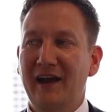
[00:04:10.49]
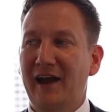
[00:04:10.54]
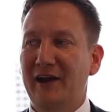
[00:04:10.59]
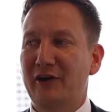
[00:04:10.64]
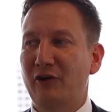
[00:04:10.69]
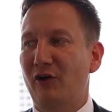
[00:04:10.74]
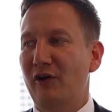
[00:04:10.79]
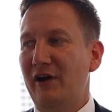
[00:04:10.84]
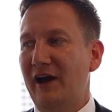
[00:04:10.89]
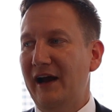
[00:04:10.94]

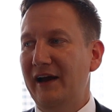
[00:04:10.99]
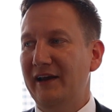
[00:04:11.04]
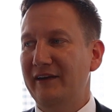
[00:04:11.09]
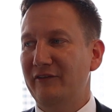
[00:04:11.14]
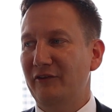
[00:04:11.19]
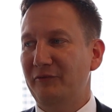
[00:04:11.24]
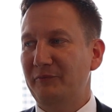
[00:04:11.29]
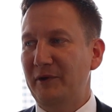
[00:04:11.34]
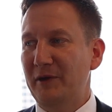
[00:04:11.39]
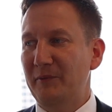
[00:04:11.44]
and all
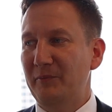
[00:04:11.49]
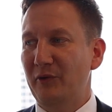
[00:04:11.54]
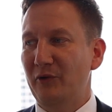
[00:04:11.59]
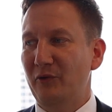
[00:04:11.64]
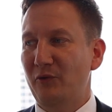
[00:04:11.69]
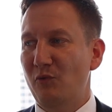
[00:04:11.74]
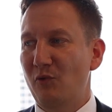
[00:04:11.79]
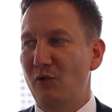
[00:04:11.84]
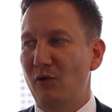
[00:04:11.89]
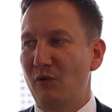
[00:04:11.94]
kinds of
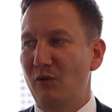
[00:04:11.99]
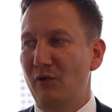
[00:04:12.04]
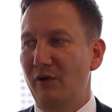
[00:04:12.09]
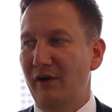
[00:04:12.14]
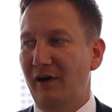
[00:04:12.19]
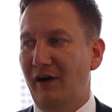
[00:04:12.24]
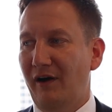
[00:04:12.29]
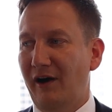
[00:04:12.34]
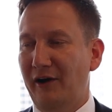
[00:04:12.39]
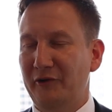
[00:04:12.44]
people
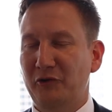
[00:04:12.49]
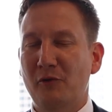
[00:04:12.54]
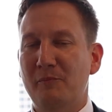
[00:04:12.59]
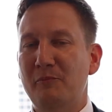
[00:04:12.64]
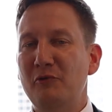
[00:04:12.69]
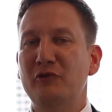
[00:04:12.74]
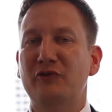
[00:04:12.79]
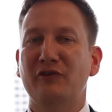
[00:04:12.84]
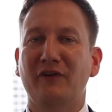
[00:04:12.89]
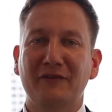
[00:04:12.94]
who are your
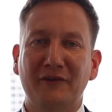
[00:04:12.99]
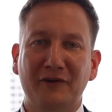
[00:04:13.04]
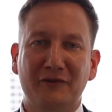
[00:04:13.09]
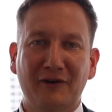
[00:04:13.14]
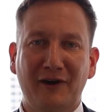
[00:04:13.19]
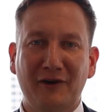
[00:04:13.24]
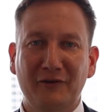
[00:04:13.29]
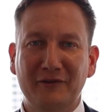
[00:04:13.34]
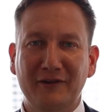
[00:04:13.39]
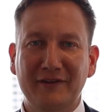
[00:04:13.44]
boots on the
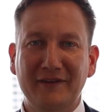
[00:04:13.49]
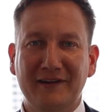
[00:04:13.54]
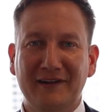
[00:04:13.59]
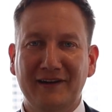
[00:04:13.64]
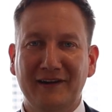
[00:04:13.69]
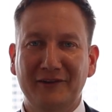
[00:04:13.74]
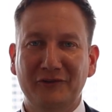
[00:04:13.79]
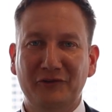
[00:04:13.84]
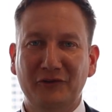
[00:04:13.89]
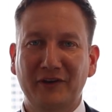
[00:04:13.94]
ground in the
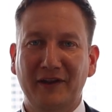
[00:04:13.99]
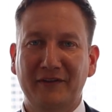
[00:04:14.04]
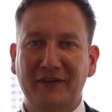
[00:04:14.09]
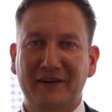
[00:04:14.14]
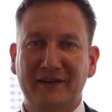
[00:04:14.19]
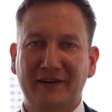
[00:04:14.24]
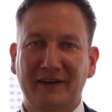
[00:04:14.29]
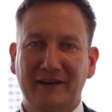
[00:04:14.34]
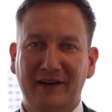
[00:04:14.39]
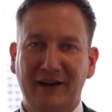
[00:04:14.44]
country and
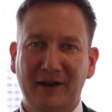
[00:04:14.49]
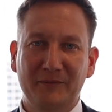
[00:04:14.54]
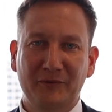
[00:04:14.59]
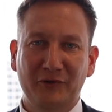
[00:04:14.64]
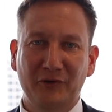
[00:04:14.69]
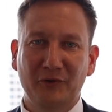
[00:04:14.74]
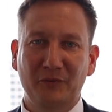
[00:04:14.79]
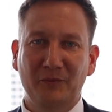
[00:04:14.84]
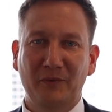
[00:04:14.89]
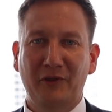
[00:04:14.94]
that can
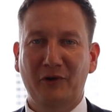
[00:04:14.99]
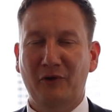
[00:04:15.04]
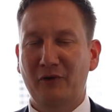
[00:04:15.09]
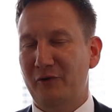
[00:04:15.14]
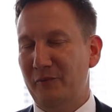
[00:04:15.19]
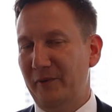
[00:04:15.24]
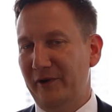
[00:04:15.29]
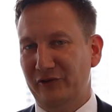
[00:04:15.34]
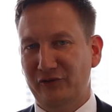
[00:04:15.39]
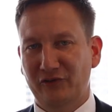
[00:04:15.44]
help you with all
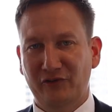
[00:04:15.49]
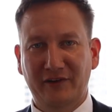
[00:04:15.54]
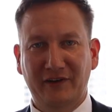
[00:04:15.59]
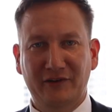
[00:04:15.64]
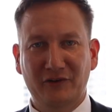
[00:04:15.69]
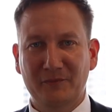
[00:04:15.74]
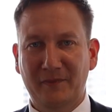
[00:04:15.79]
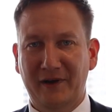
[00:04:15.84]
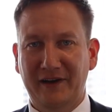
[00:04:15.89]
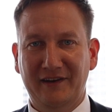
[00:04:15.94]
questions
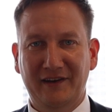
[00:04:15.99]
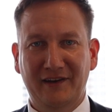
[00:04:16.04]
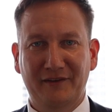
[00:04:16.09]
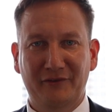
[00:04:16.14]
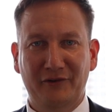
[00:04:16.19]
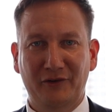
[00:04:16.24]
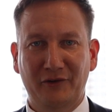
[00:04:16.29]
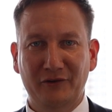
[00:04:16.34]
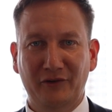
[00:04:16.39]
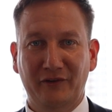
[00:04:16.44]
that you might have
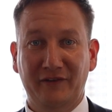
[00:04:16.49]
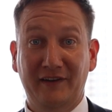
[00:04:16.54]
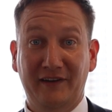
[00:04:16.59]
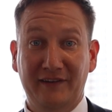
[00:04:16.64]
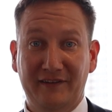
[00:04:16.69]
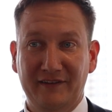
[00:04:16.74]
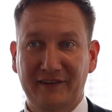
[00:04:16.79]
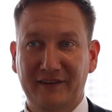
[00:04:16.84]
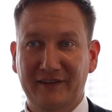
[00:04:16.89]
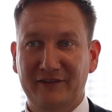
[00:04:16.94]
around your
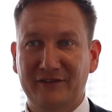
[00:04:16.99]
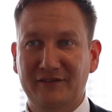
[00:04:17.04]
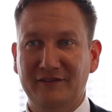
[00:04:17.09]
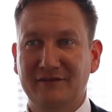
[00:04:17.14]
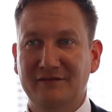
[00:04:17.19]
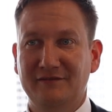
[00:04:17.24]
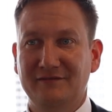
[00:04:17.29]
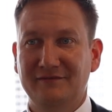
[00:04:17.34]
site selection.